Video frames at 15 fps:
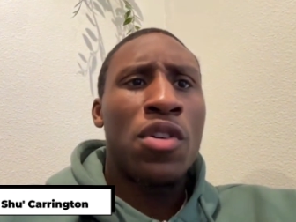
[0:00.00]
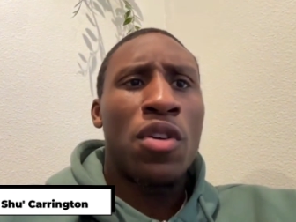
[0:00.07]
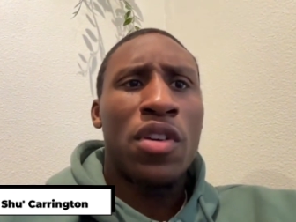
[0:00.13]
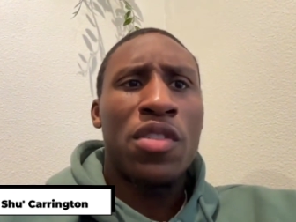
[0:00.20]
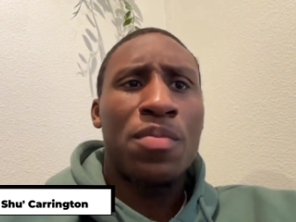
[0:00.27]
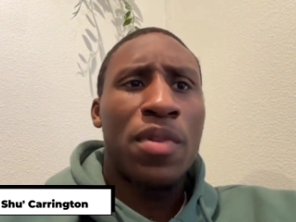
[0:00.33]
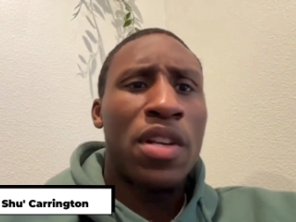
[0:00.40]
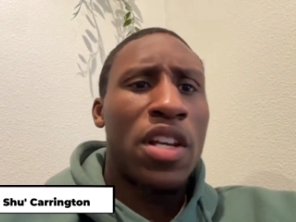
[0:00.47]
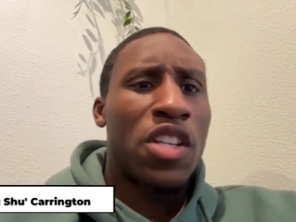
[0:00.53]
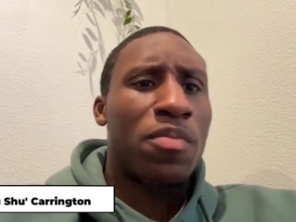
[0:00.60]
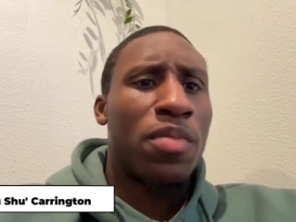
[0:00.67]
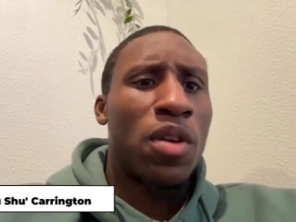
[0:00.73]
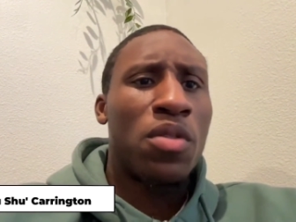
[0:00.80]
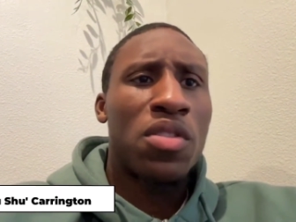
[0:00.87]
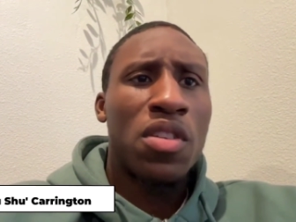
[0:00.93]
You know, he's pretty
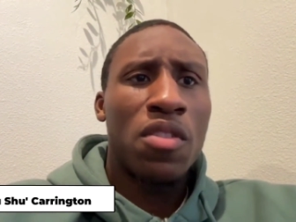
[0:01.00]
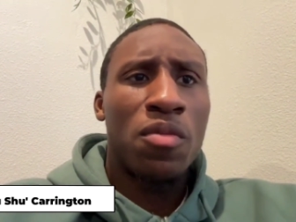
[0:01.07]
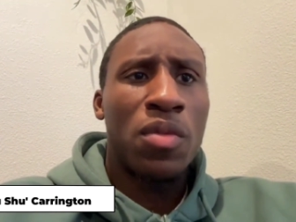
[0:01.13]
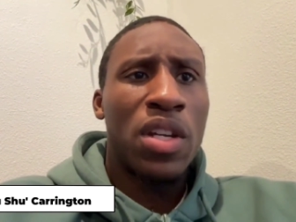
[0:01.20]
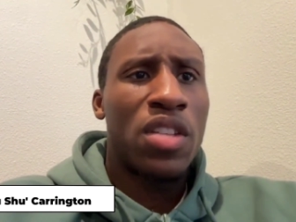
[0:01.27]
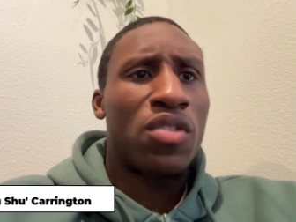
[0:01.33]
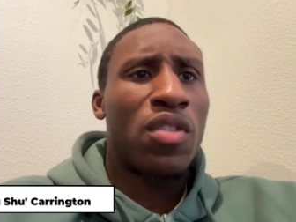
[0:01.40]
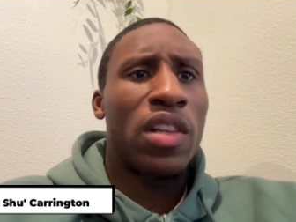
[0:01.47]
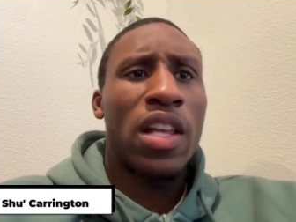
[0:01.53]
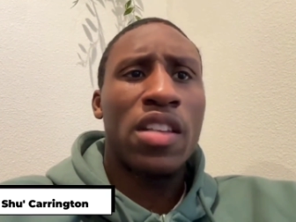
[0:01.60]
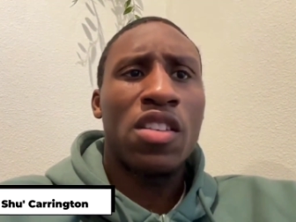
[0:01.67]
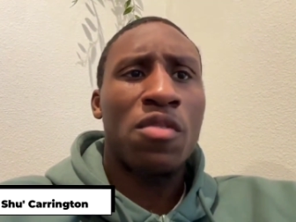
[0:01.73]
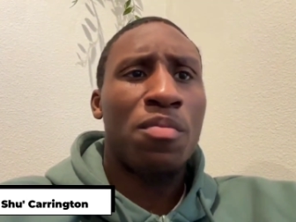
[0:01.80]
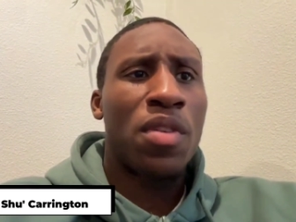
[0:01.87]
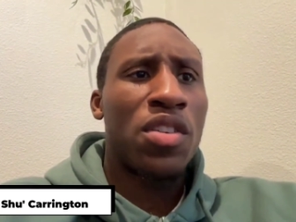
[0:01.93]
explosive when he
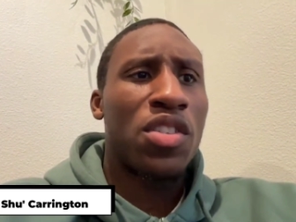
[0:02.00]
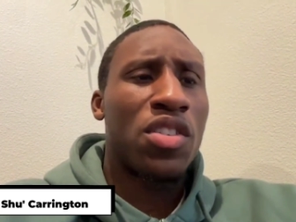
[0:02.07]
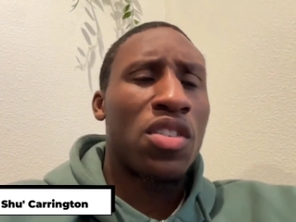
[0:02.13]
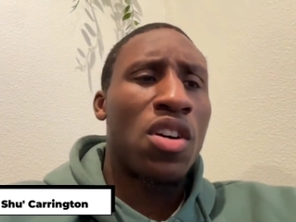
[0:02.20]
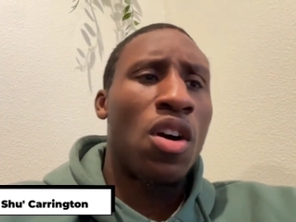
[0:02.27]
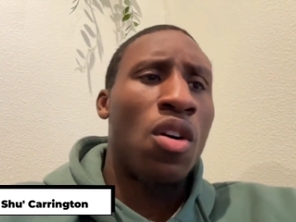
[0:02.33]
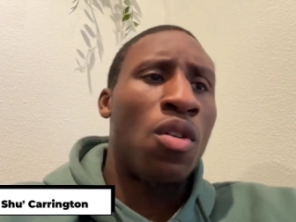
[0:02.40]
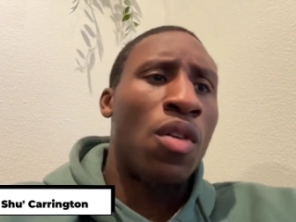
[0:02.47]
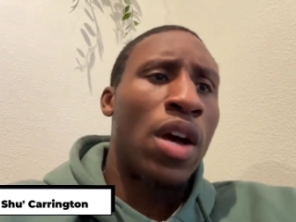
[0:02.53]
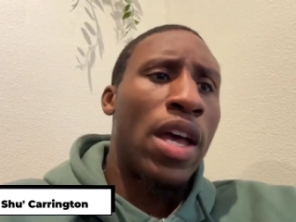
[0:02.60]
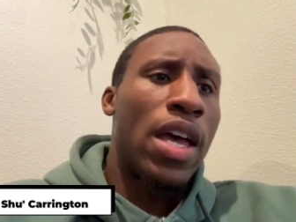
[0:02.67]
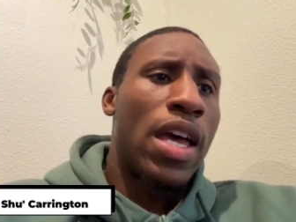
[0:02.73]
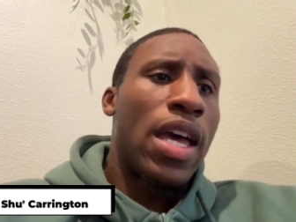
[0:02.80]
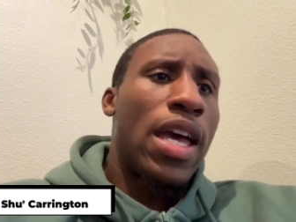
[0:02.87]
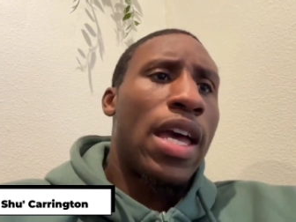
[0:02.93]
lets some punches go.